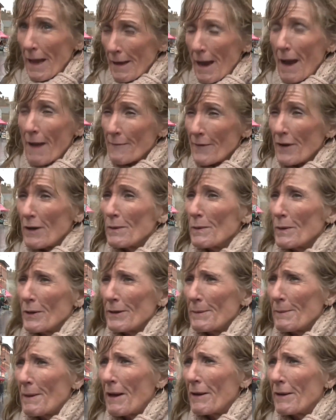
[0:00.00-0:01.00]
Yeah, I'm very
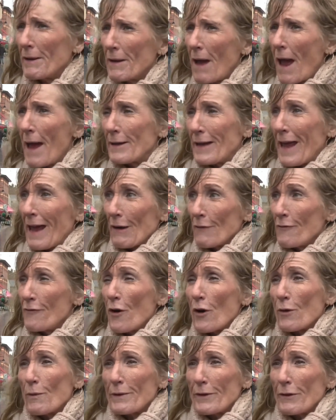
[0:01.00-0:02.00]
worried about it. I can't
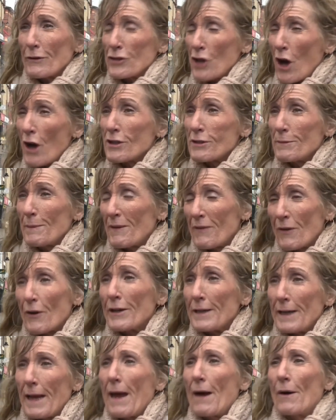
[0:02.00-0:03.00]
afford what they're charging me
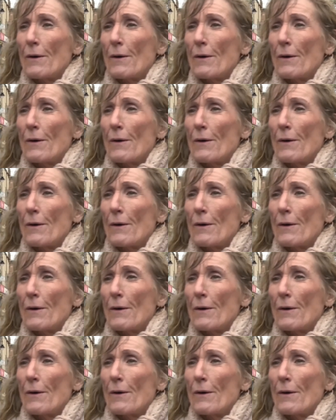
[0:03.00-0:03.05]
for it